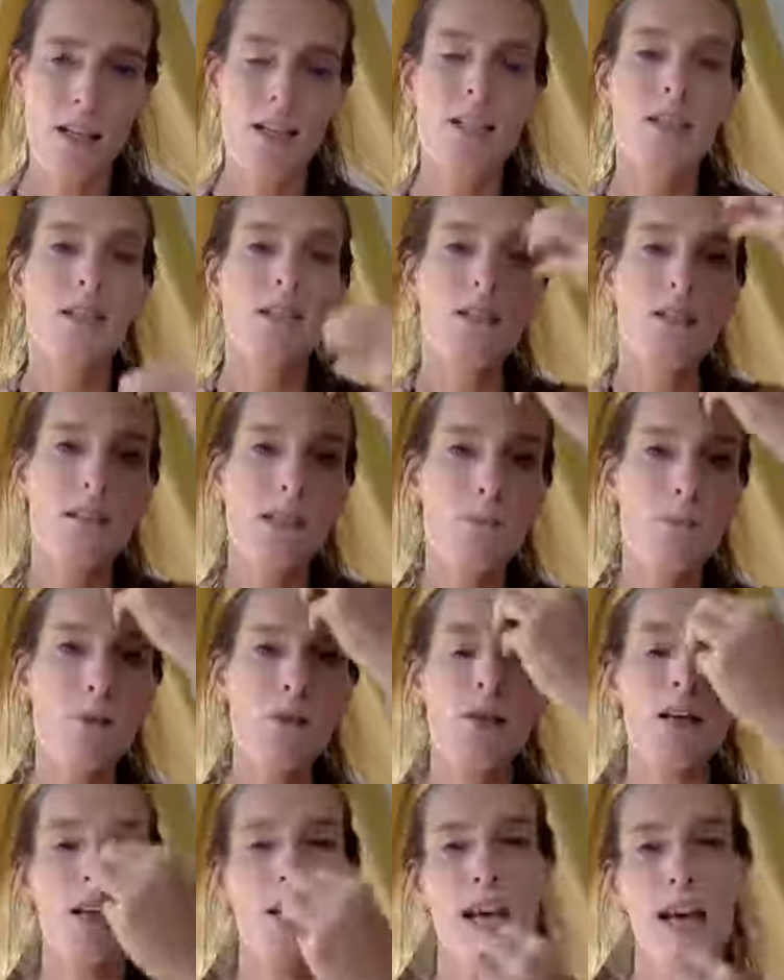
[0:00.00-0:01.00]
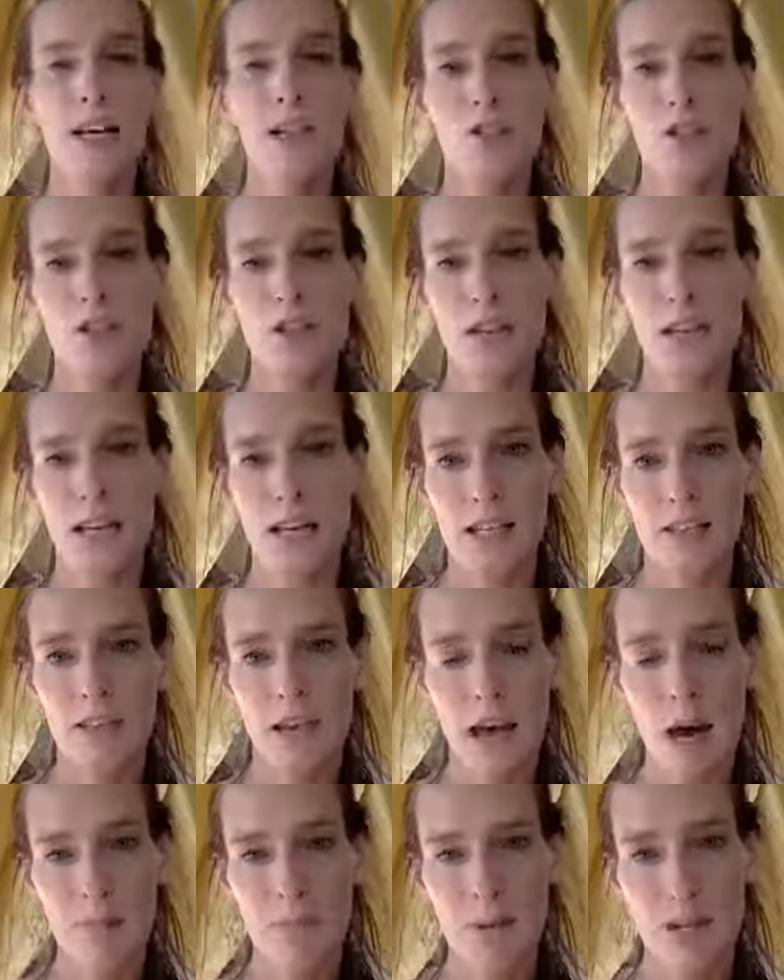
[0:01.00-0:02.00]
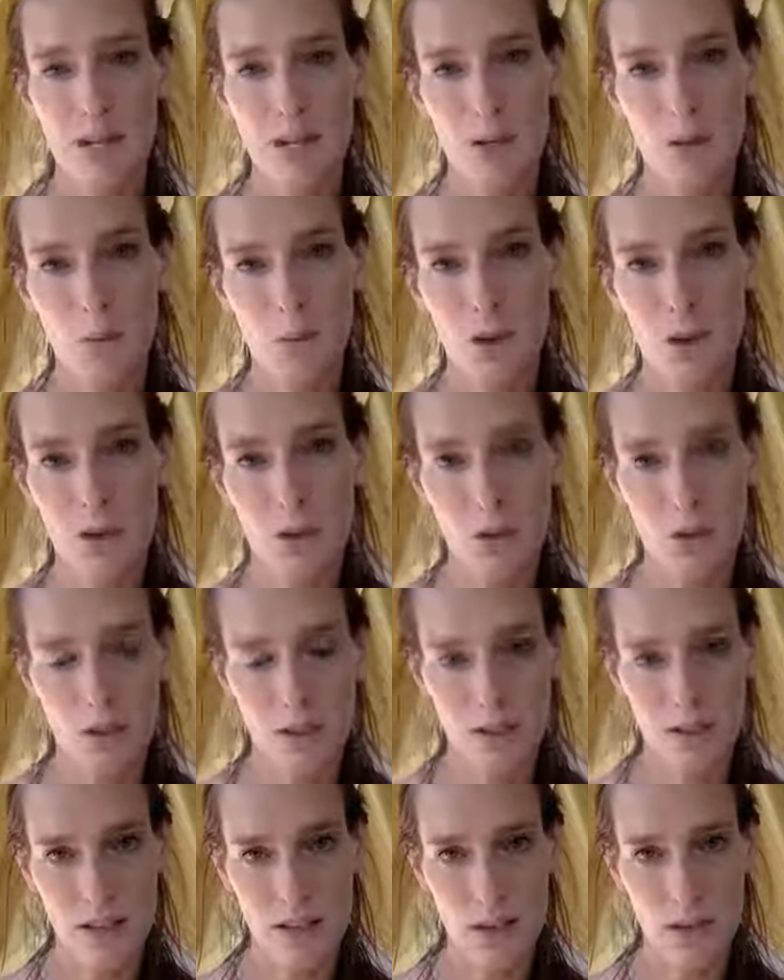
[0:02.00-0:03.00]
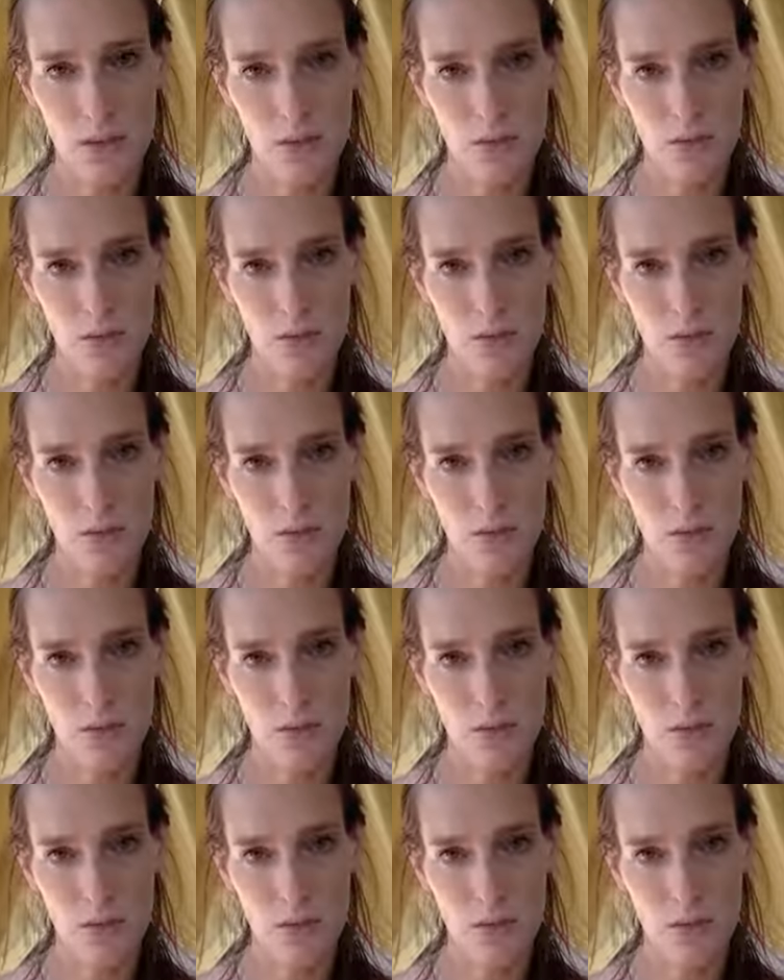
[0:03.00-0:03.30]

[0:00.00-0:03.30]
there's a deeper connection that is happening with yourself.